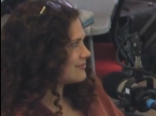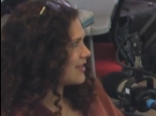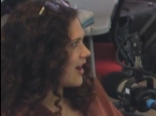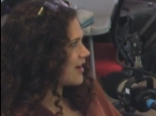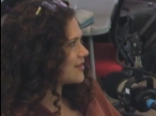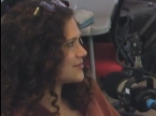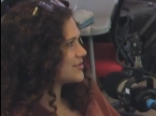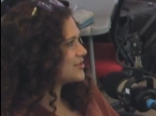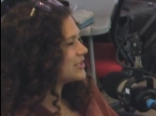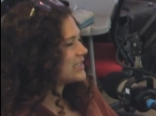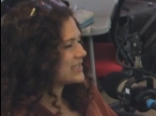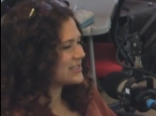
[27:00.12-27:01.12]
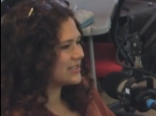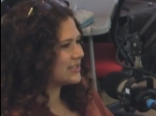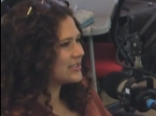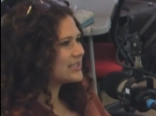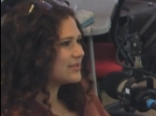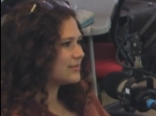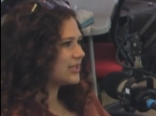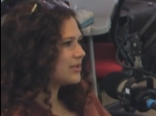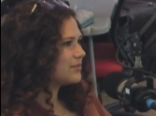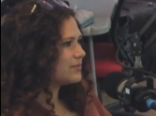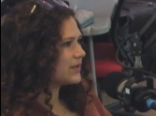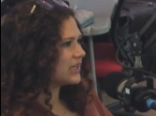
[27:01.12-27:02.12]
that comes a little easier to me,
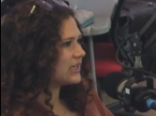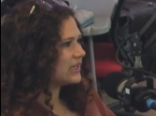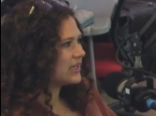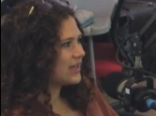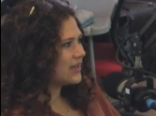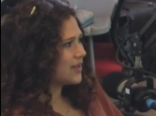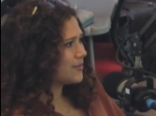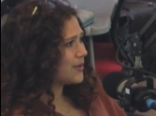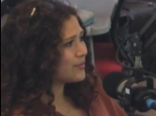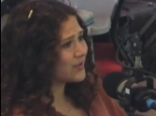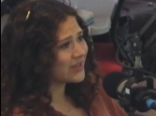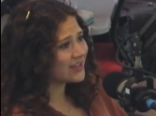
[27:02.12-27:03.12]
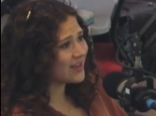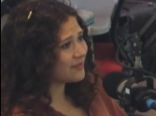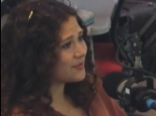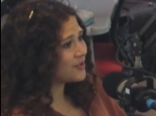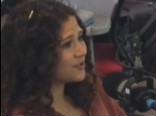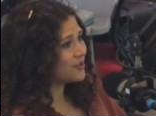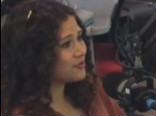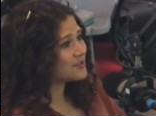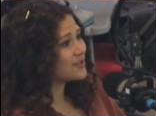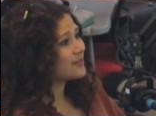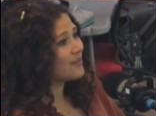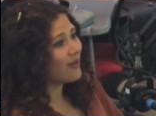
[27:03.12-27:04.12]
but maybe you can have the notes
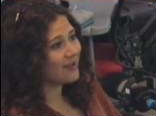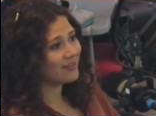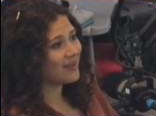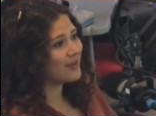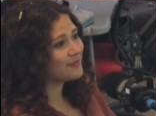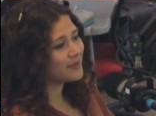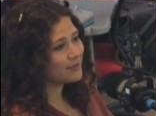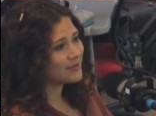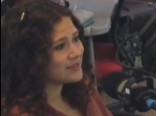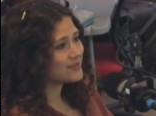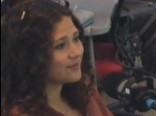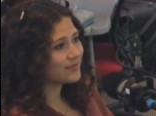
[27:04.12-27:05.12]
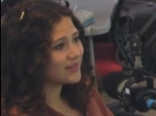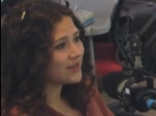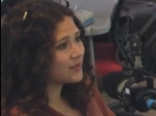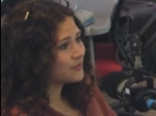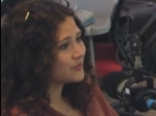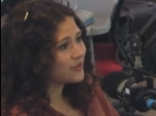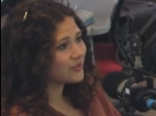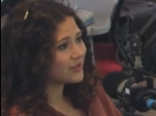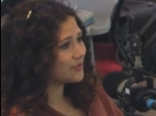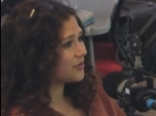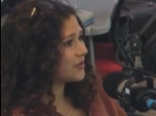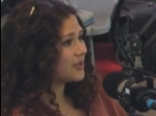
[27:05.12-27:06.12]
online that if they miss something, you
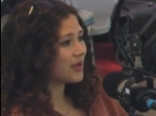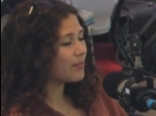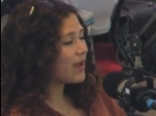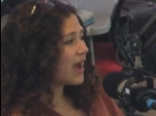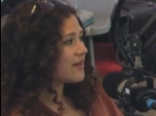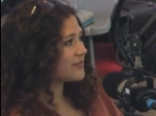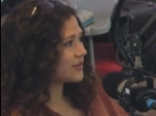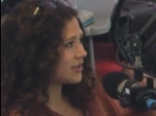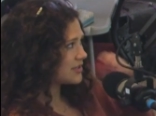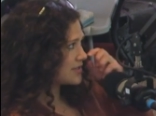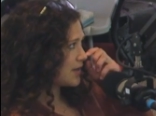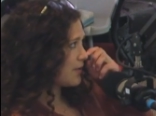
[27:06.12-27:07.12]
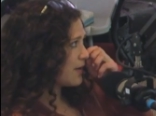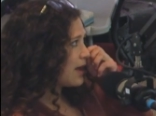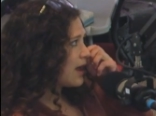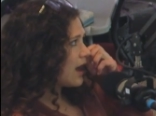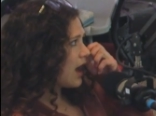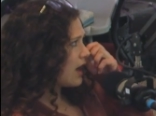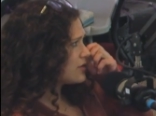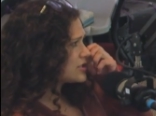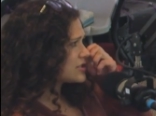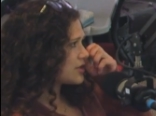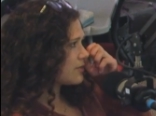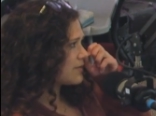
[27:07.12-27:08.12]
can look it up after. So I would
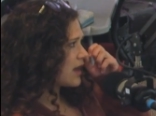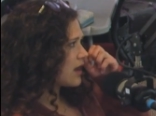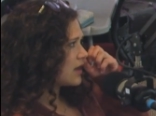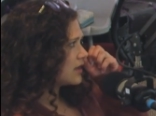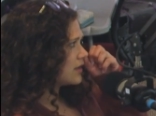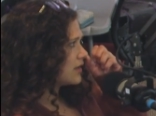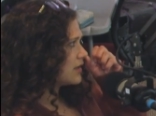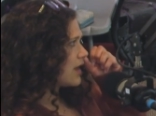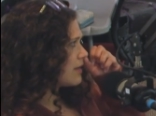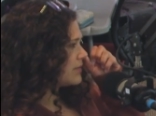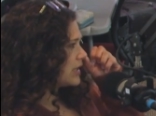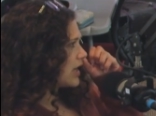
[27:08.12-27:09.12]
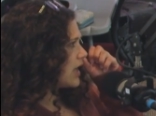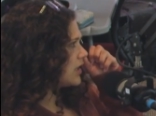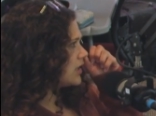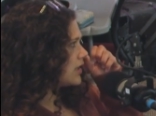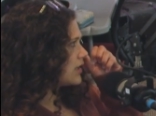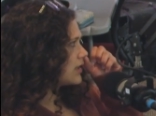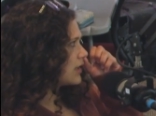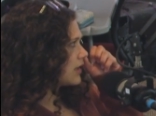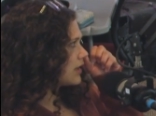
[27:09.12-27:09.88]
just hope that, we kind of